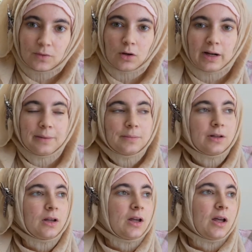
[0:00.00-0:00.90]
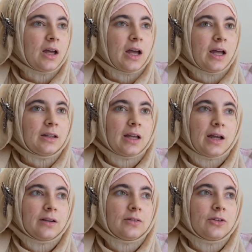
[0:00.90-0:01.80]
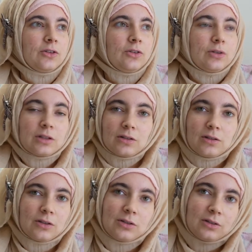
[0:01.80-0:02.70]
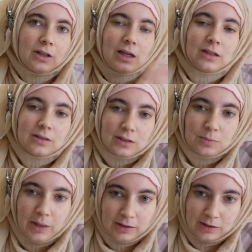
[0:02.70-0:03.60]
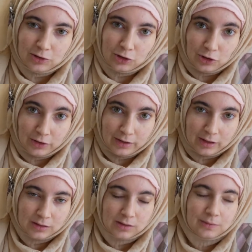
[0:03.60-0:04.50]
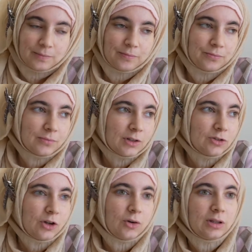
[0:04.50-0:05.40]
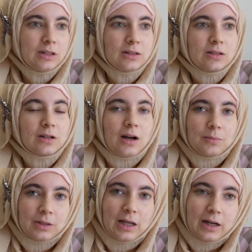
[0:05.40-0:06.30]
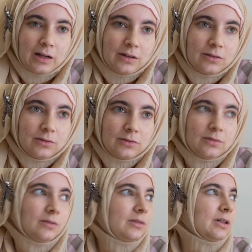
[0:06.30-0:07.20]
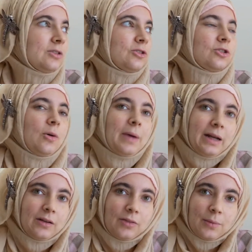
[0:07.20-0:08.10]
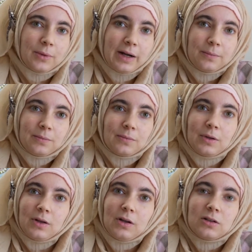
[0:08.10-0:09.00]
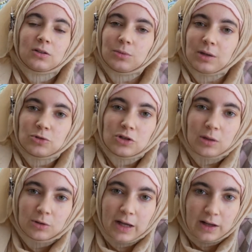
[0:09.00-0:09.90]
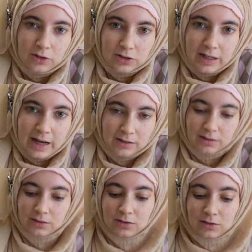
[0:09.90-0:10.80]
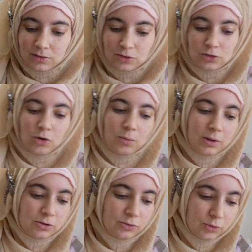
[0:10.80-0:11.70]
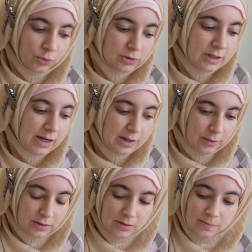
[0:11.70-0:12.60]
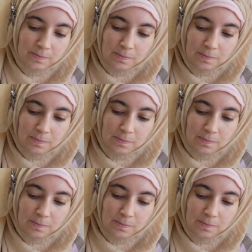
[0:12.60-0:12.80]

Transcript: Okay? And then the kids expected to learn this. So this is complicated because there's so many of them, right? Sometimes you double L's and S's. There's a whole bunch of rules. Anyways,